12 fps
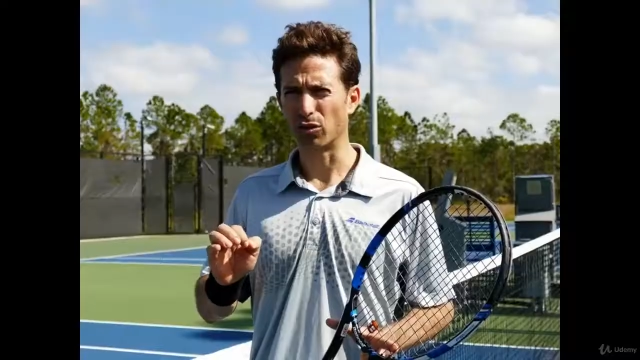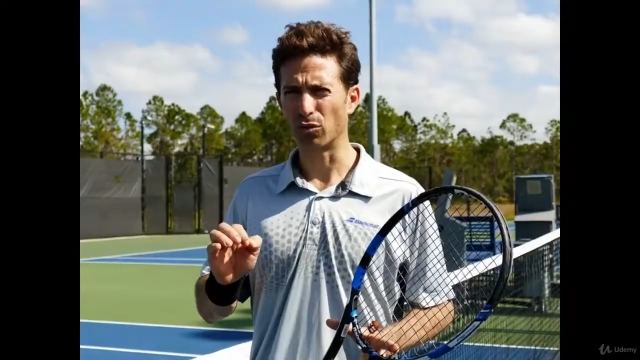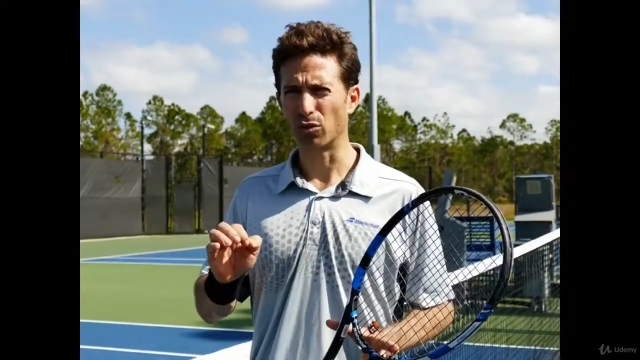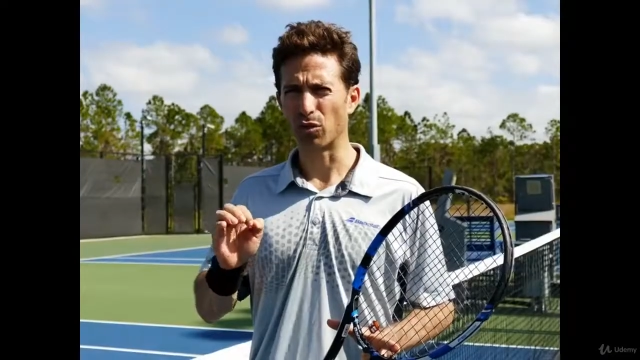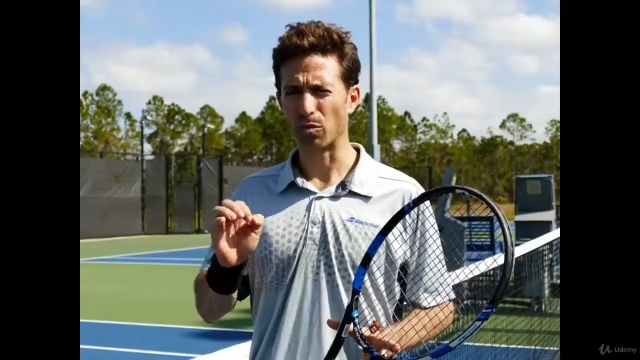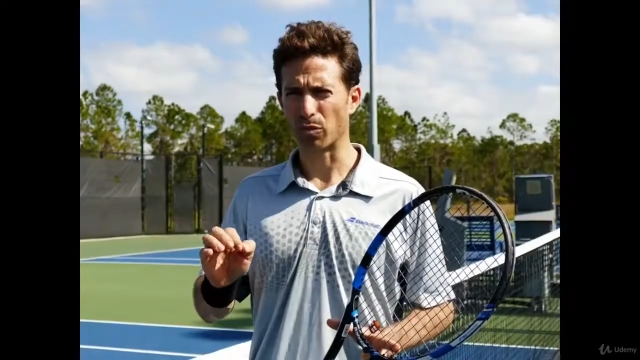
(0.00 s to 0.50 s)
to
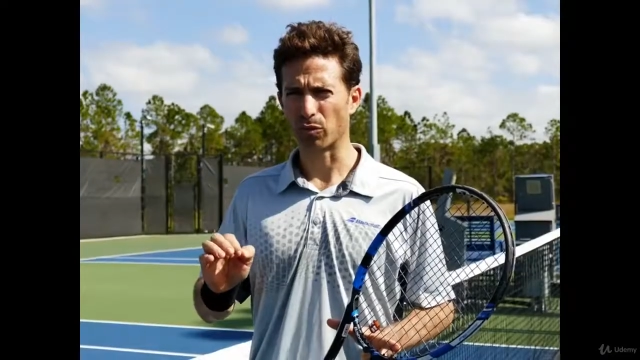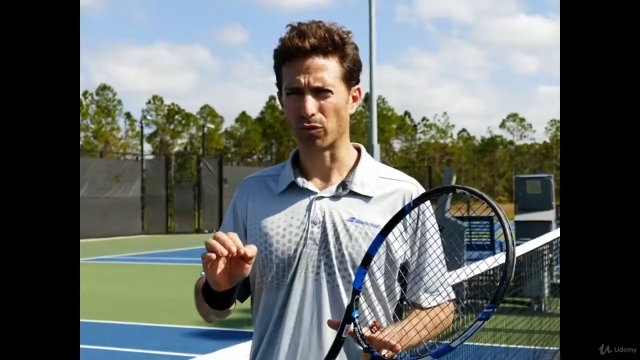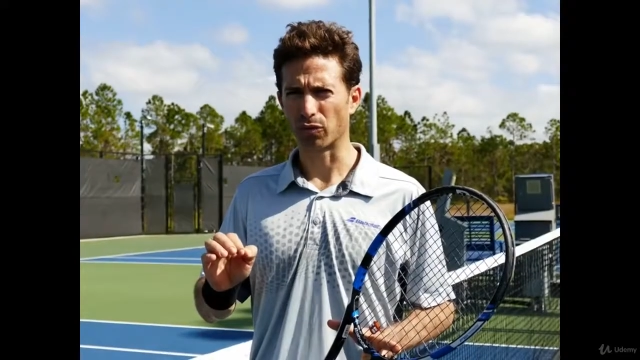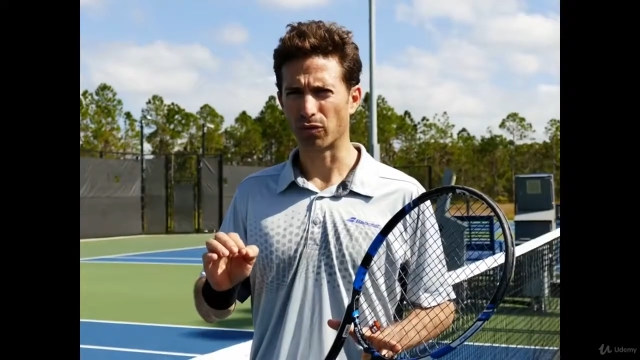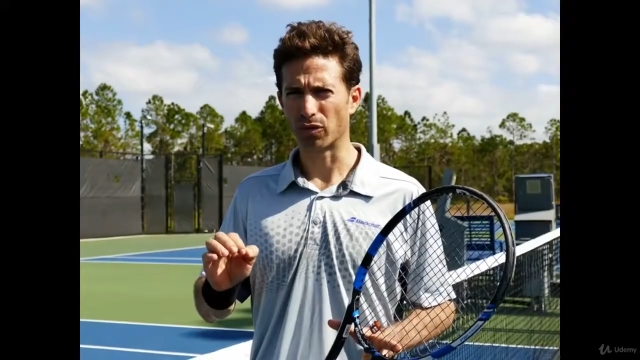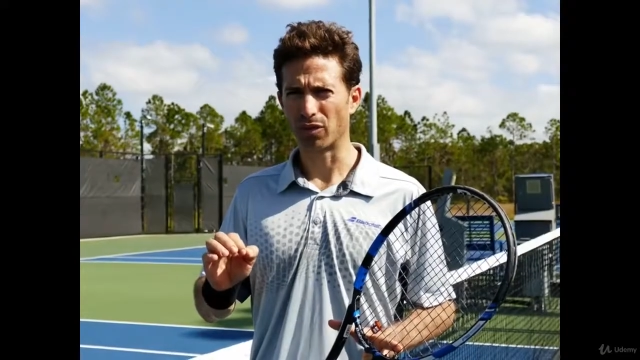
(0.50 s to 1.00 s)
do to improve.
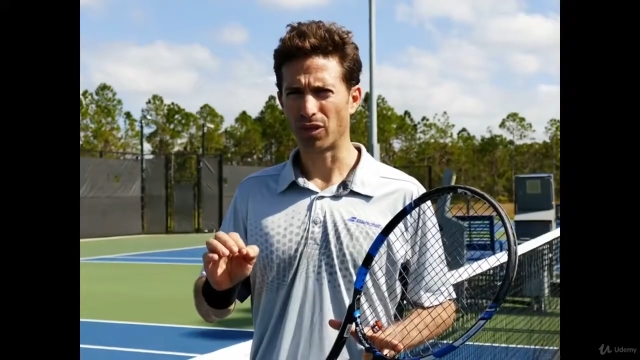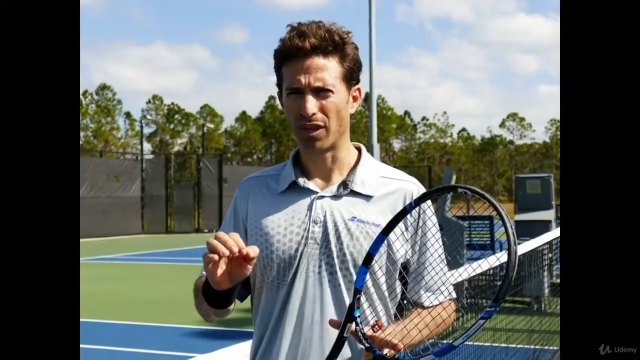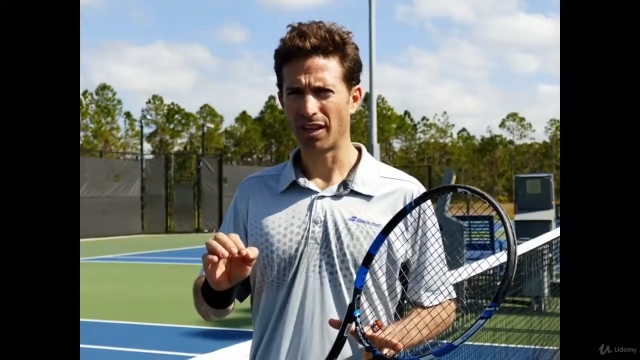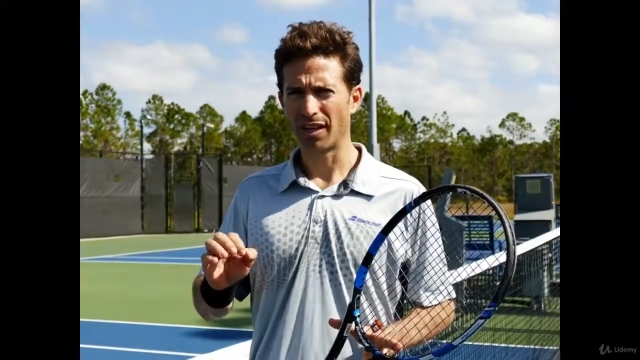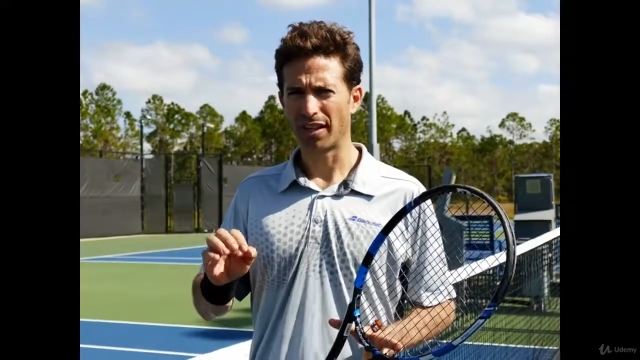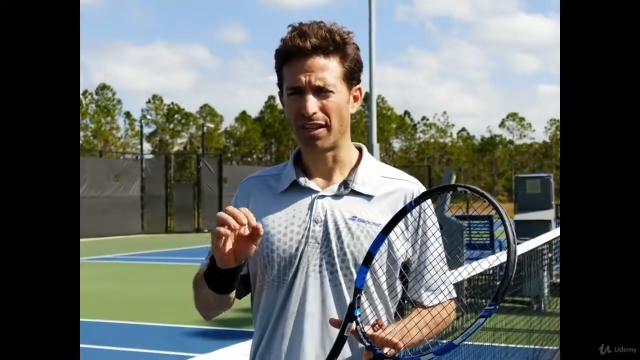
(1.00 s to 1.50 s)

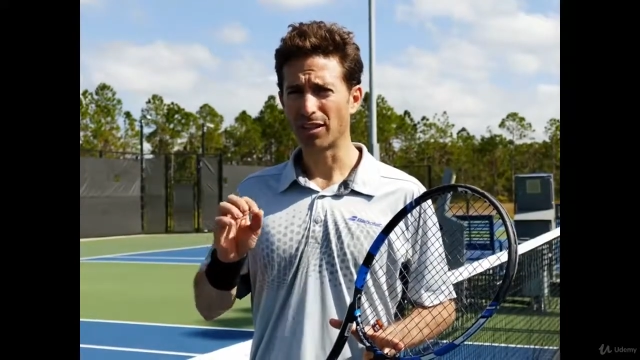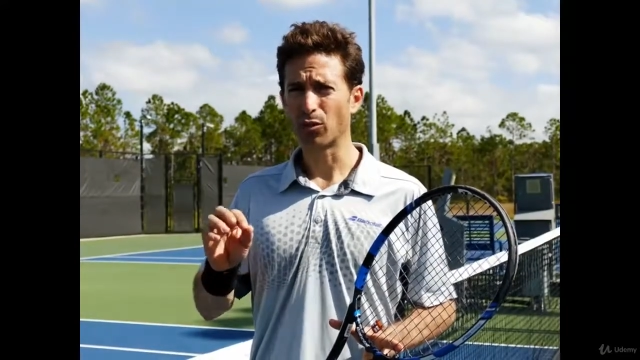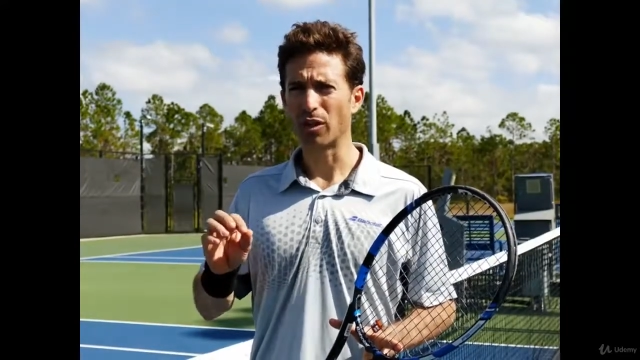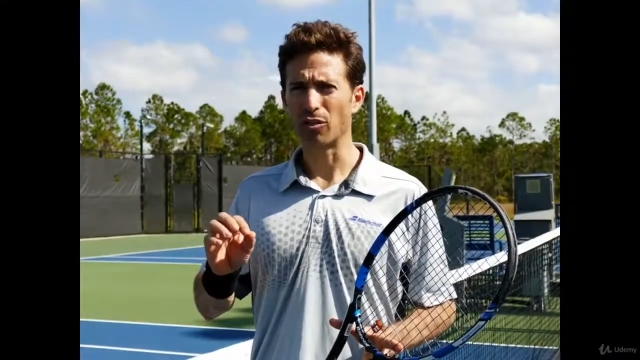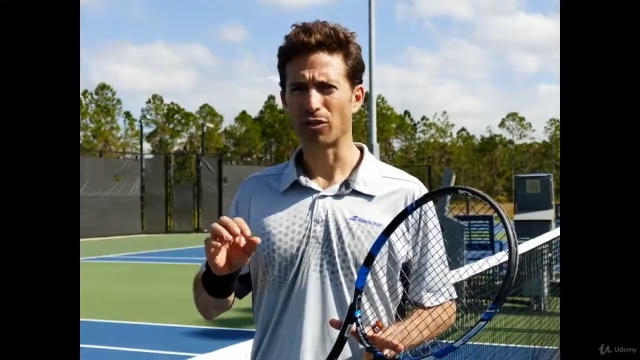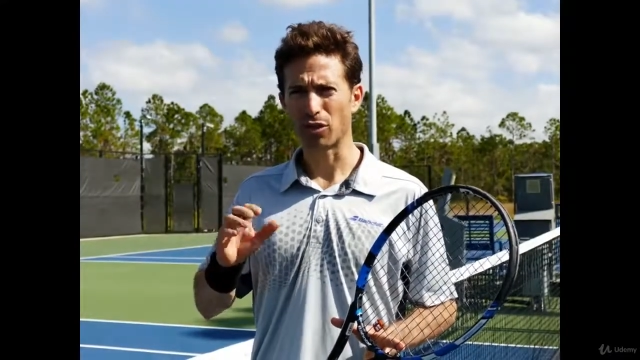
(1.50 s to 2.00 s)
This
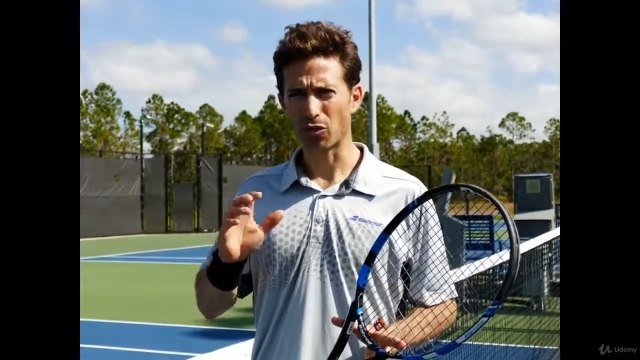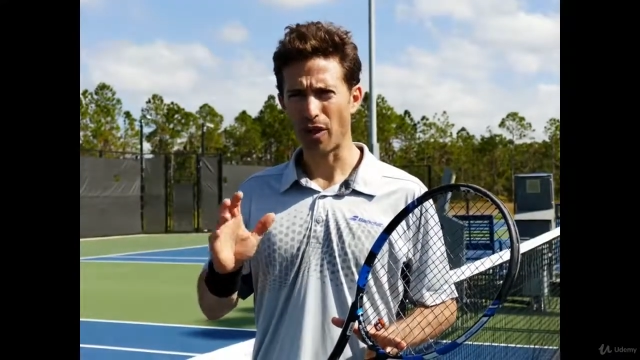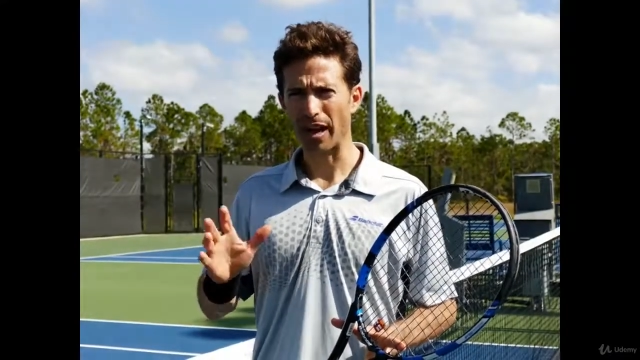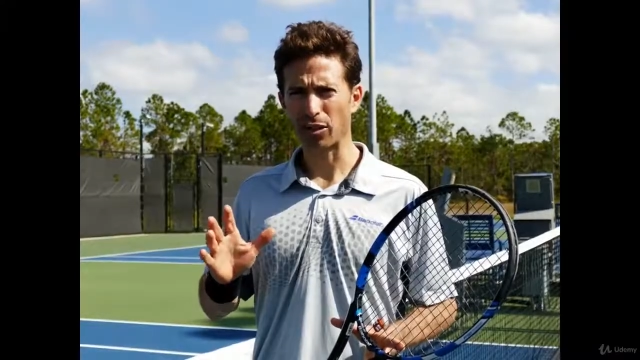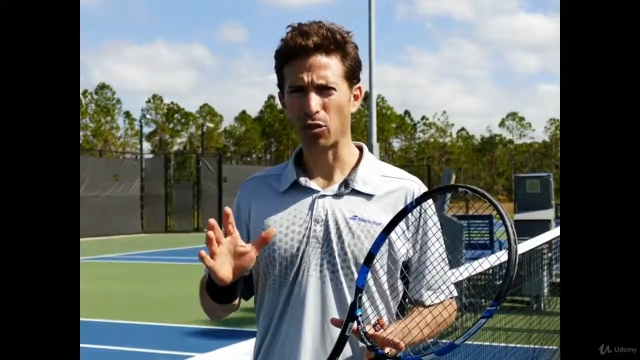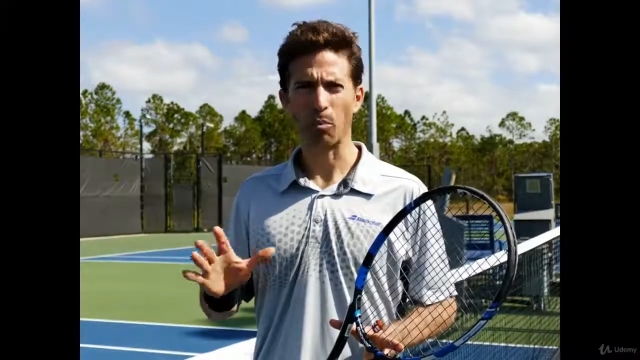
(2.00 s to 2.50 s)
way you can
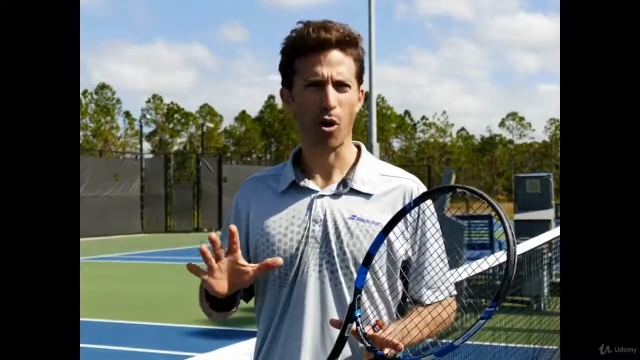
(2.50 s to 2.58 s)
track your